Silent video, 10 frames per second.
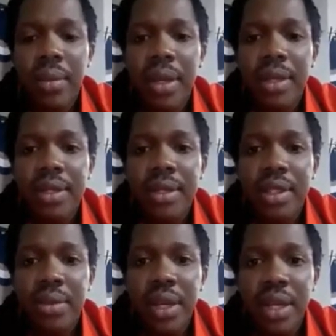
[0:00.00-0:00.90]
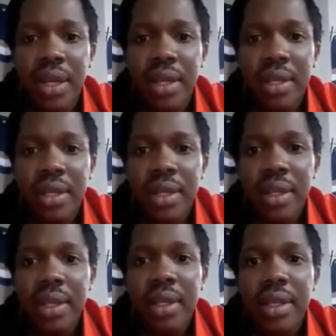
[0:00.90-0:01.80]
Yeah, man, Jamaica.
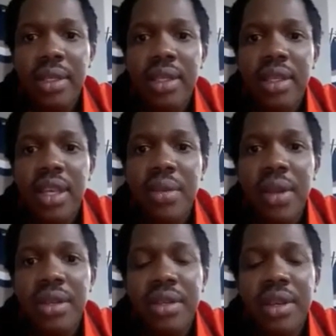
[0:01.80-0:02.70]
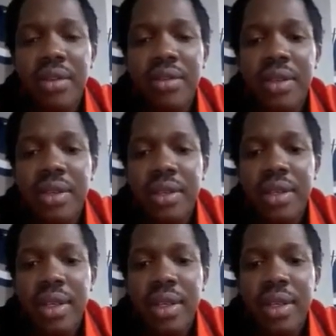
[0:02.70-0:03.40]
This is Damien Crawford,